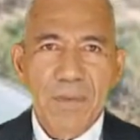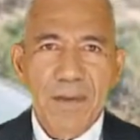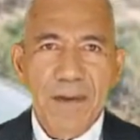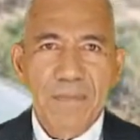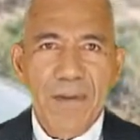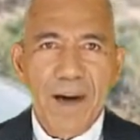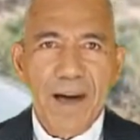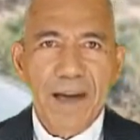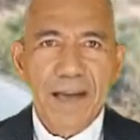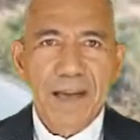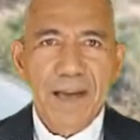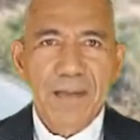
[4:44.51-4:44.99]
If
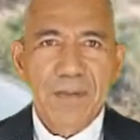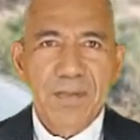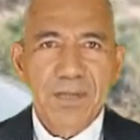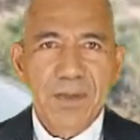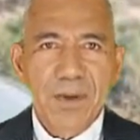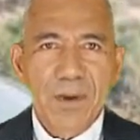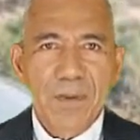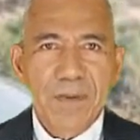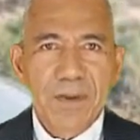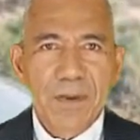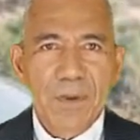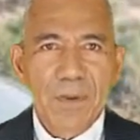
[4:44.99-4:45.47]
I could
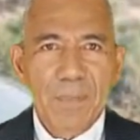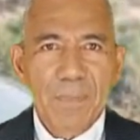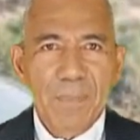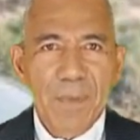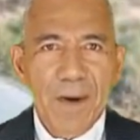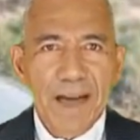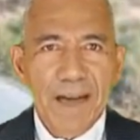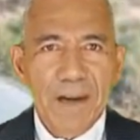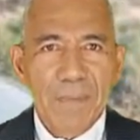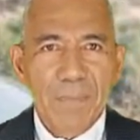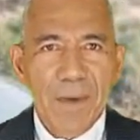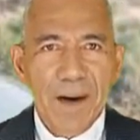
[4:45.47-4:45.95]
show you a
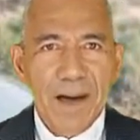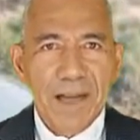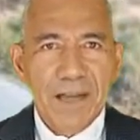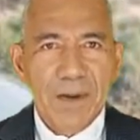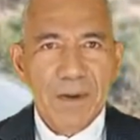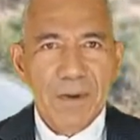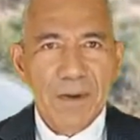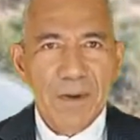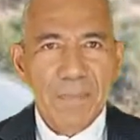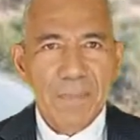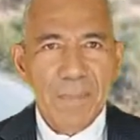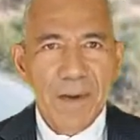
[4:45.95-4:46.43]
way where you
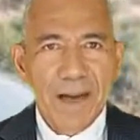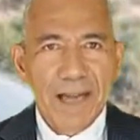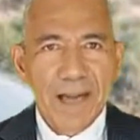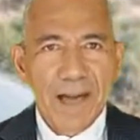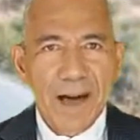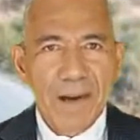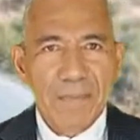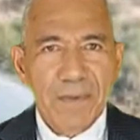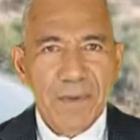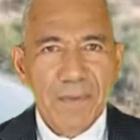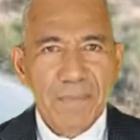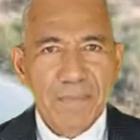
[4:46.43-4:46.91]
could pick
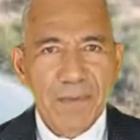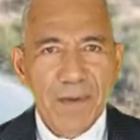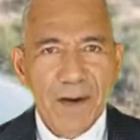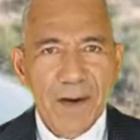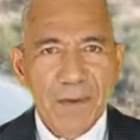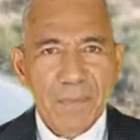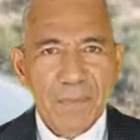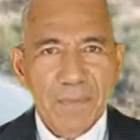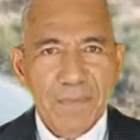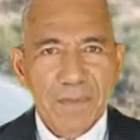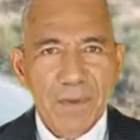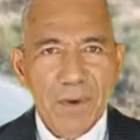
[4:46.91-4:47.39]
up the
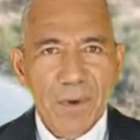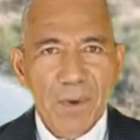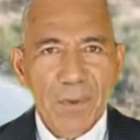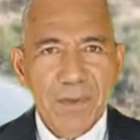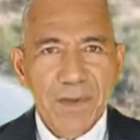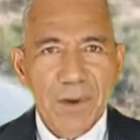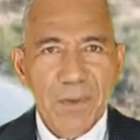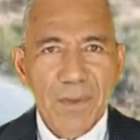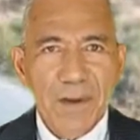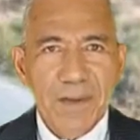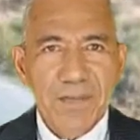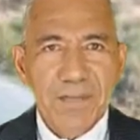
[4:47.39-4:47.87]
phone, call
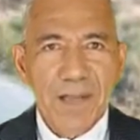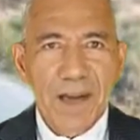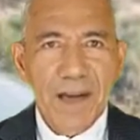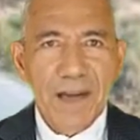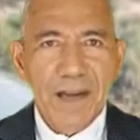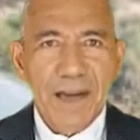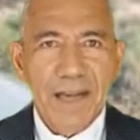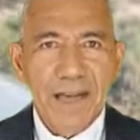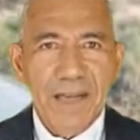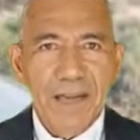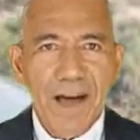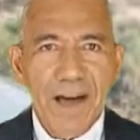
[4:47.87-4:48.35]
your
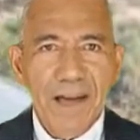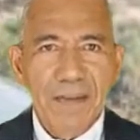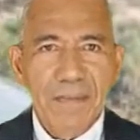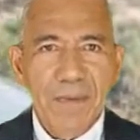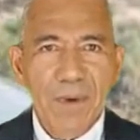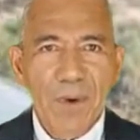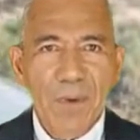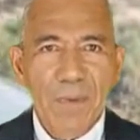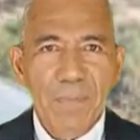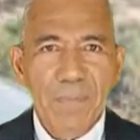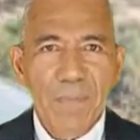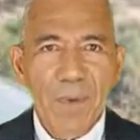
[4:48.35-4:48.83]
attorney, and
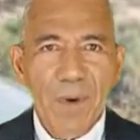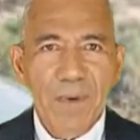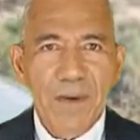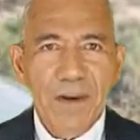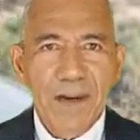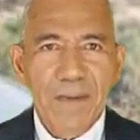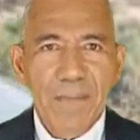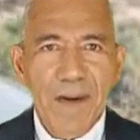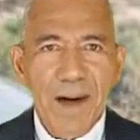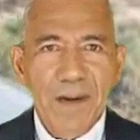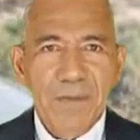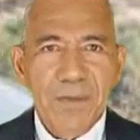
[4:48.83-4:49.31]
not worry
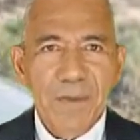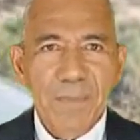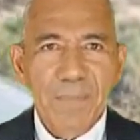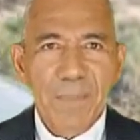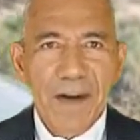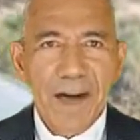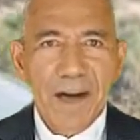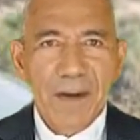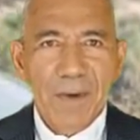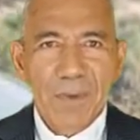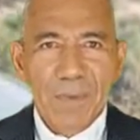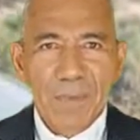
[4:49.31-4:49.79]
about a
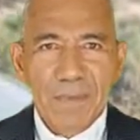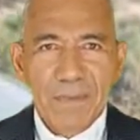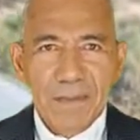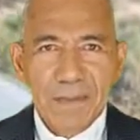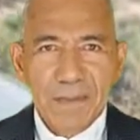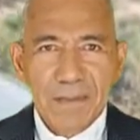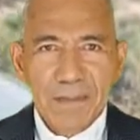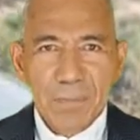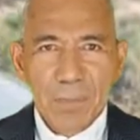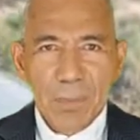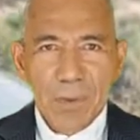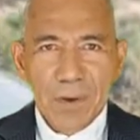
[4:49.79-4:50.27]
bill,
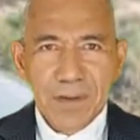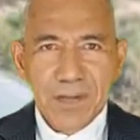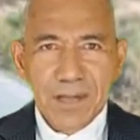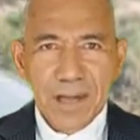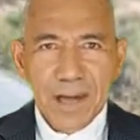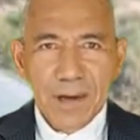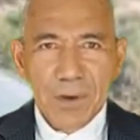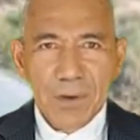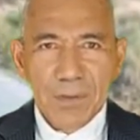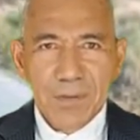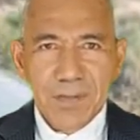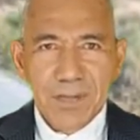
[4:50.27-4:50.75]
would
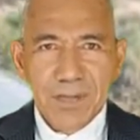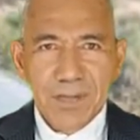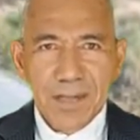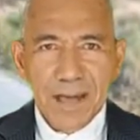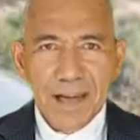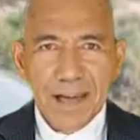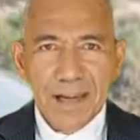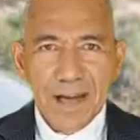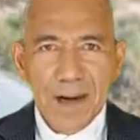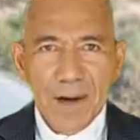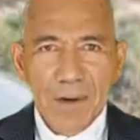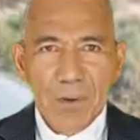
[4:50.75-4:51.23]
you?
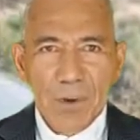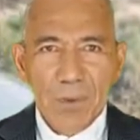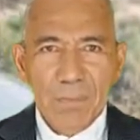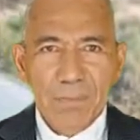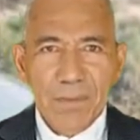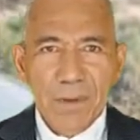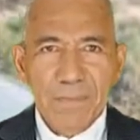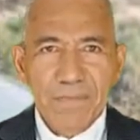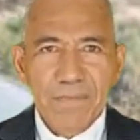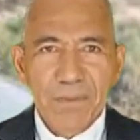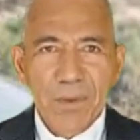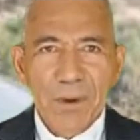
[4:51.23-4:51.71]
See how
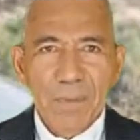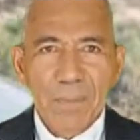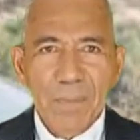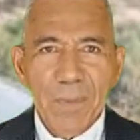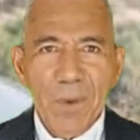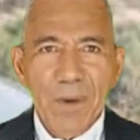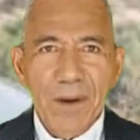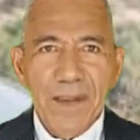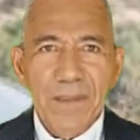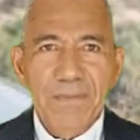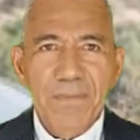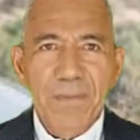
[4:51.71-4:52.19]
over
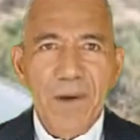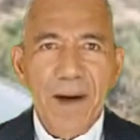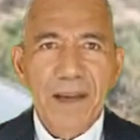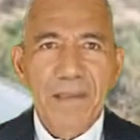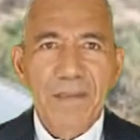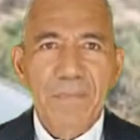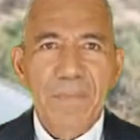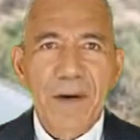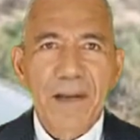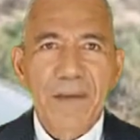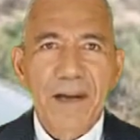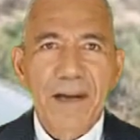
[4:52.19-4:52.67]
4.5
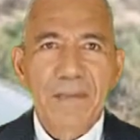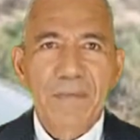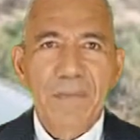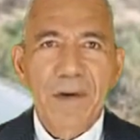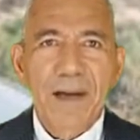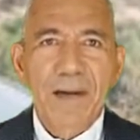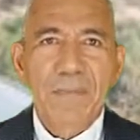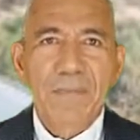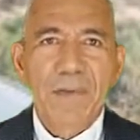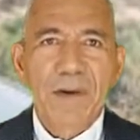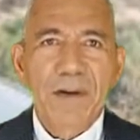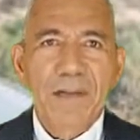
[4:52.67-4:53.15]
million
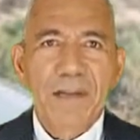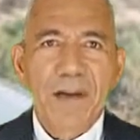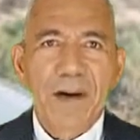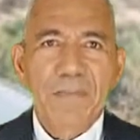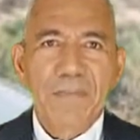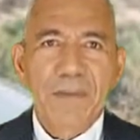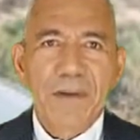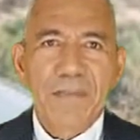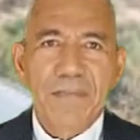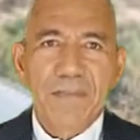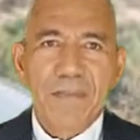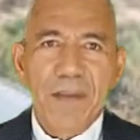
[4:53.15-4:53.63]
people and
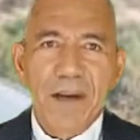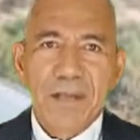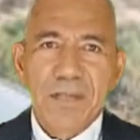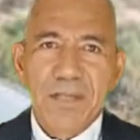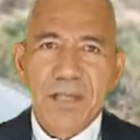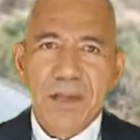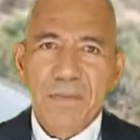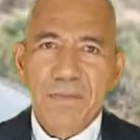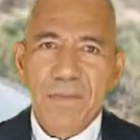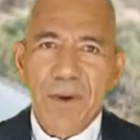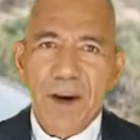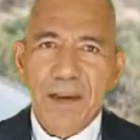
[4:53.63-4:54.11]
over
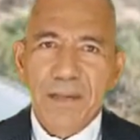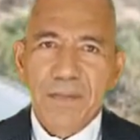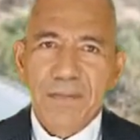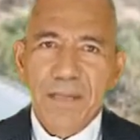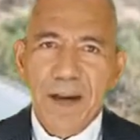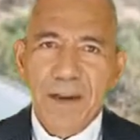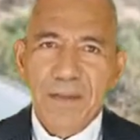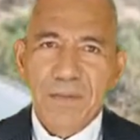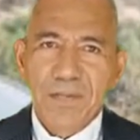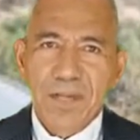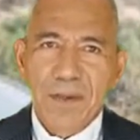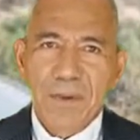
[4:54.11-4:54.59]

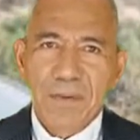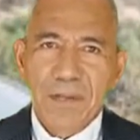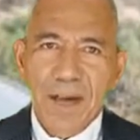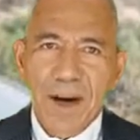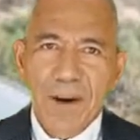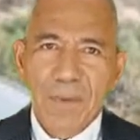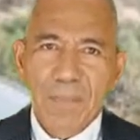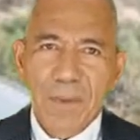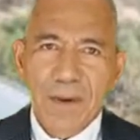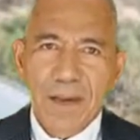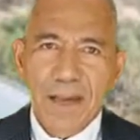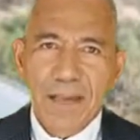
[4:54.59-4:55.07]
35,000
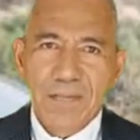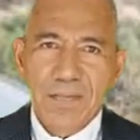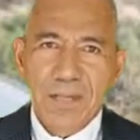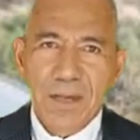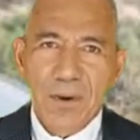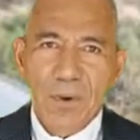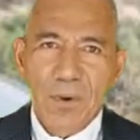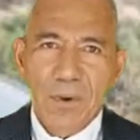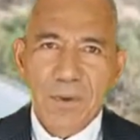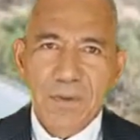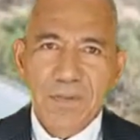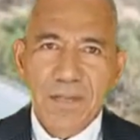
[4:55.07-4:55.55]
companies
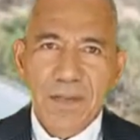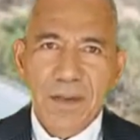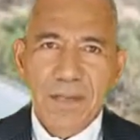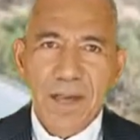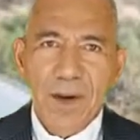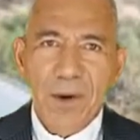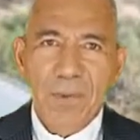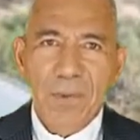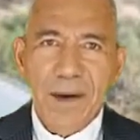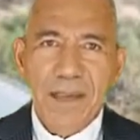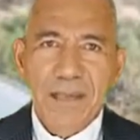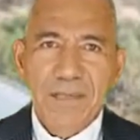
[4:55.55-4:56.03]
across the
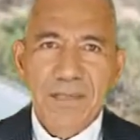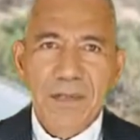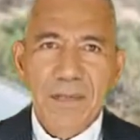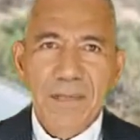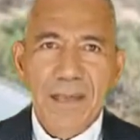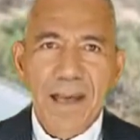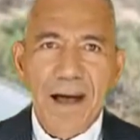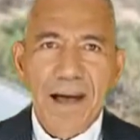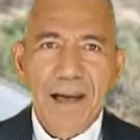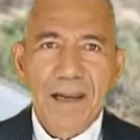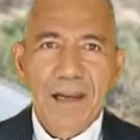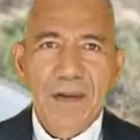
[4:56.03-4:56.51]
US and
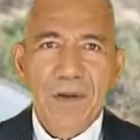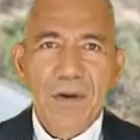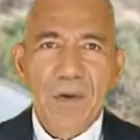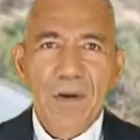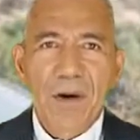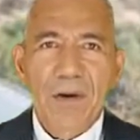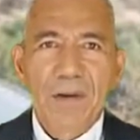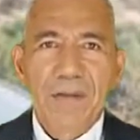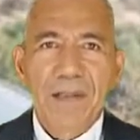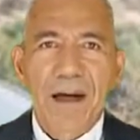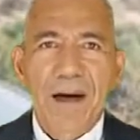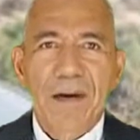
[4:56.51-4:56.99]
Canada
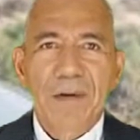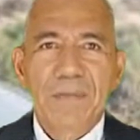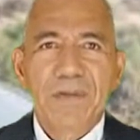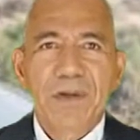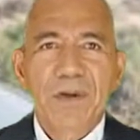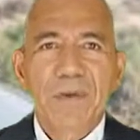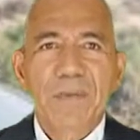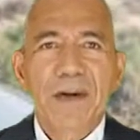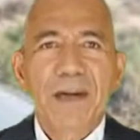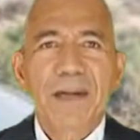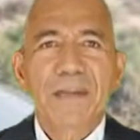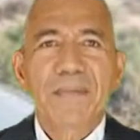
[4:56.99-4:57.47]
are now
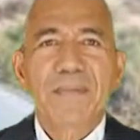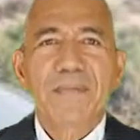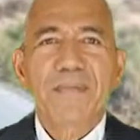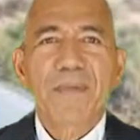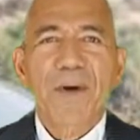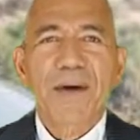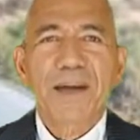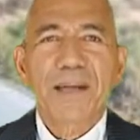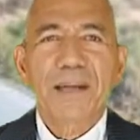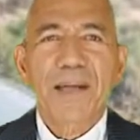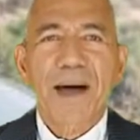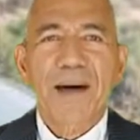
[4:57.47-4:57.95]
doing.
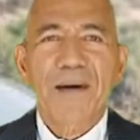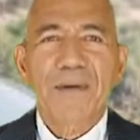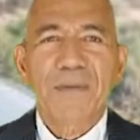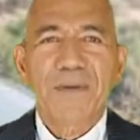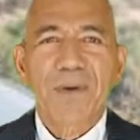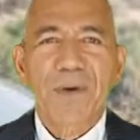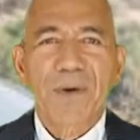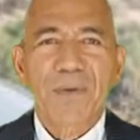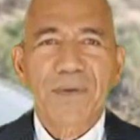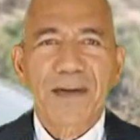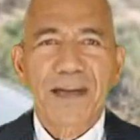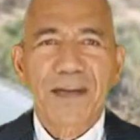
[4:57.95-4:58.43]
Find out
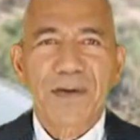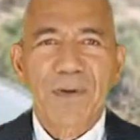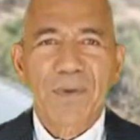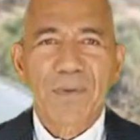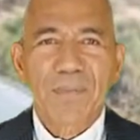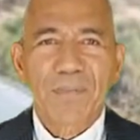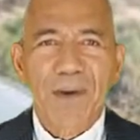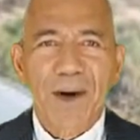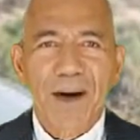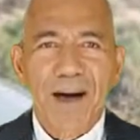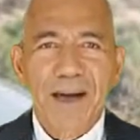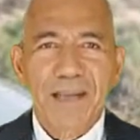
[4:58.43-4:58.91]
your legal
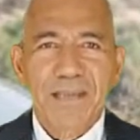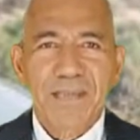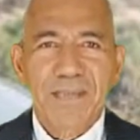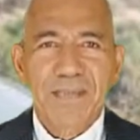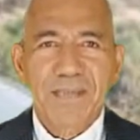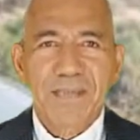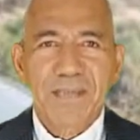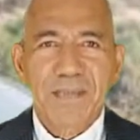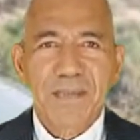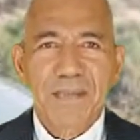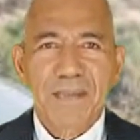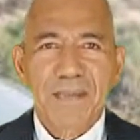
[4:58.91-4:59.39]

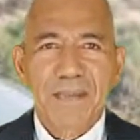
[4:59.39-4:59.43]
rights.